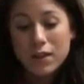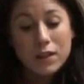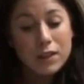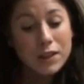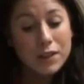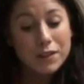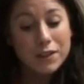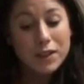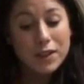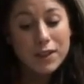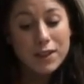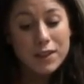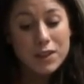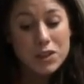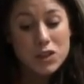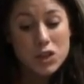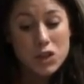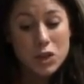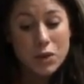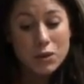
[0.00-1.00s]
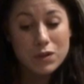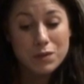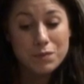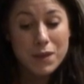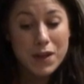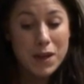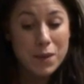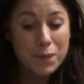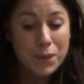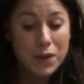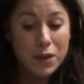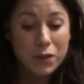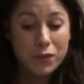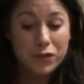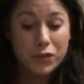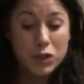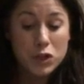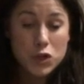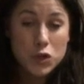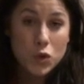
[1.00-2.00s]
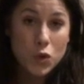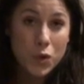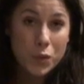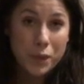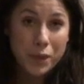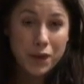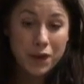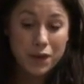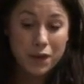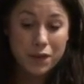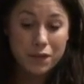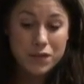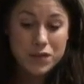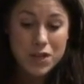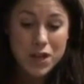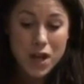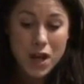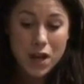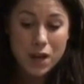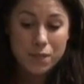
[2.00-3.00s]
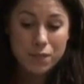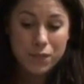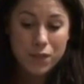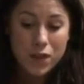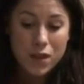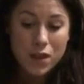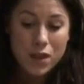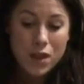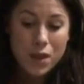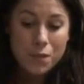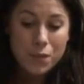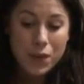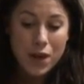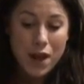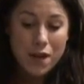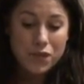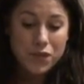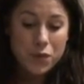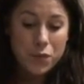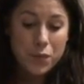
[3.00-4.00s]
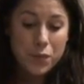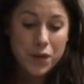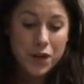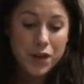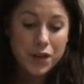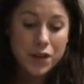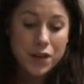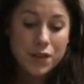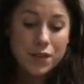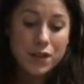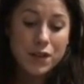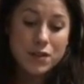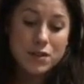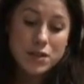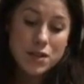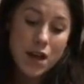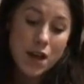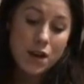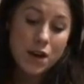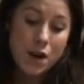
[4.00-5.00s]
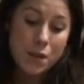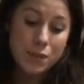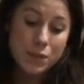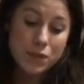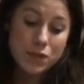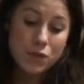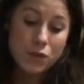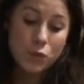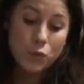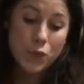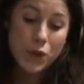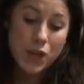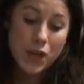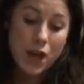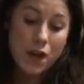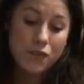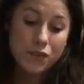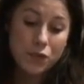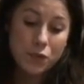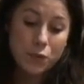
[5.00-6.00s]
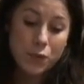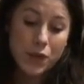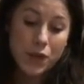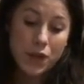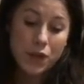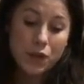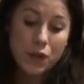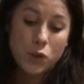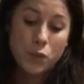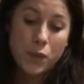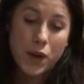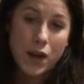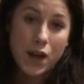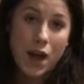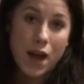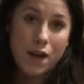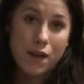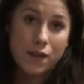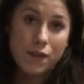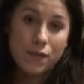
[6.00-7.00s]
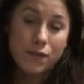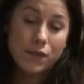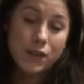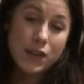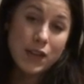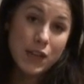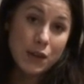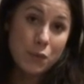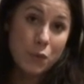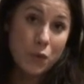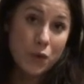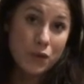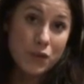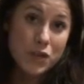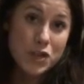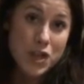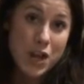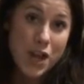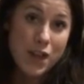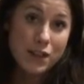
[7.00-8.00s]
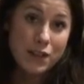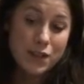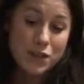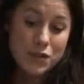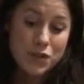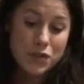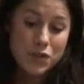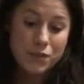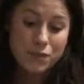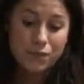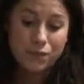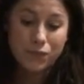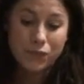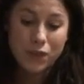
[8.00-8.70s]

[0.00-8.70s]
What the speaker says: Clearly, these shows may appeal for a short period of time, but after predicting the entire episode week after week, you may need more of a challenge.